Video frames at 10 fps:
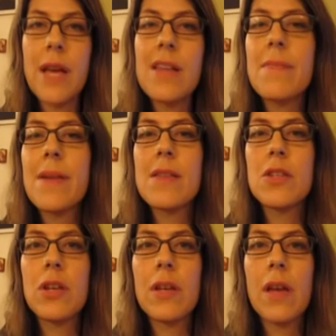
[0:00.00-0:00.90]
text
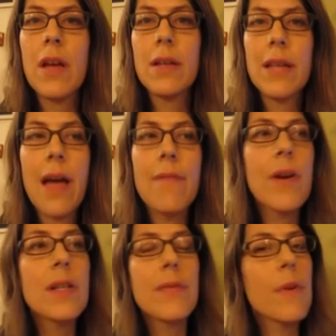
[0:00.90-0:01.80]
messaging, they have
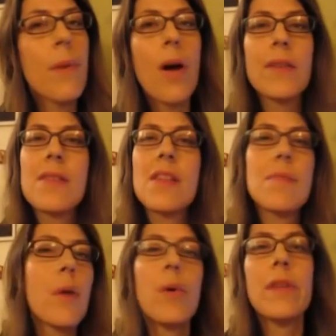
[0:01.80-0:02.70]
very different policies
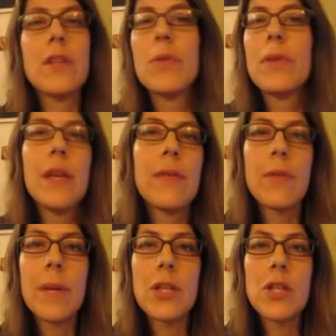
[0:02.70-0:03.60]
about what they do with the
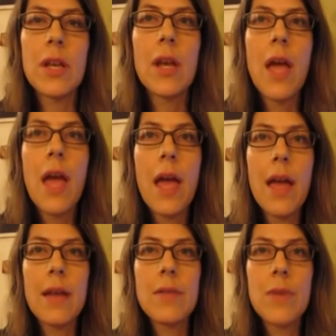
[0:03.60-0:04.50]
information.
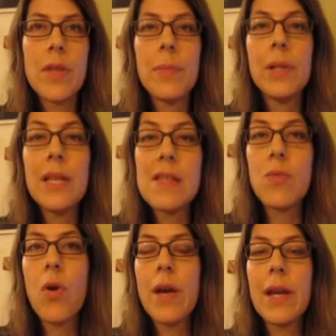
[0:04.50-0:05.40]
And when the
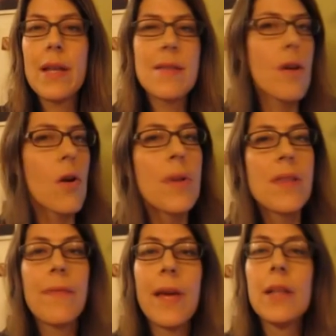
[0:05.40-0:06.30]
police want it, it's not
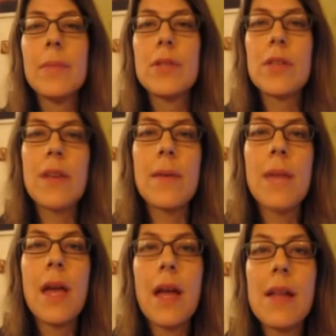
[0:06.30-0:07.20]
always available to
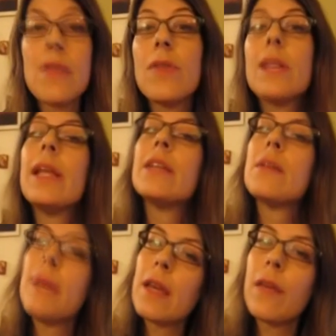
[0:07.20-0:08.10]
them. And so they'd like
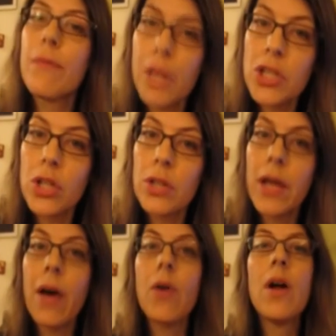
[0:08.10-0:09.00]
to make it official
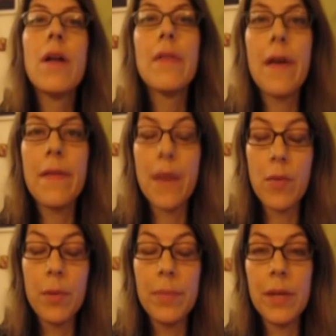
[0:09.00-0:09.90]
now that they
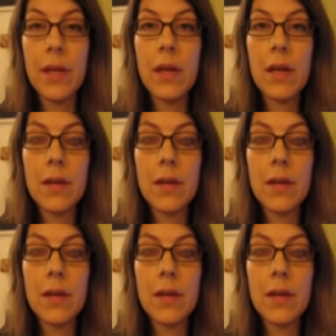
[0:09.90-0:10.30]
will be,